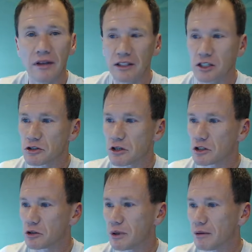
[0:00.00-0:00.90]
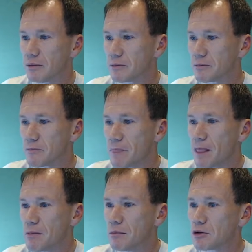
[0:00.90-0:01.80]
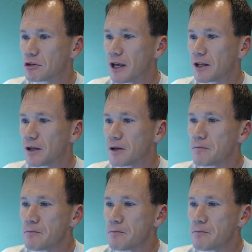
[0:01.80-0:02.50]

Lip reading: That's a structural problem, most likely.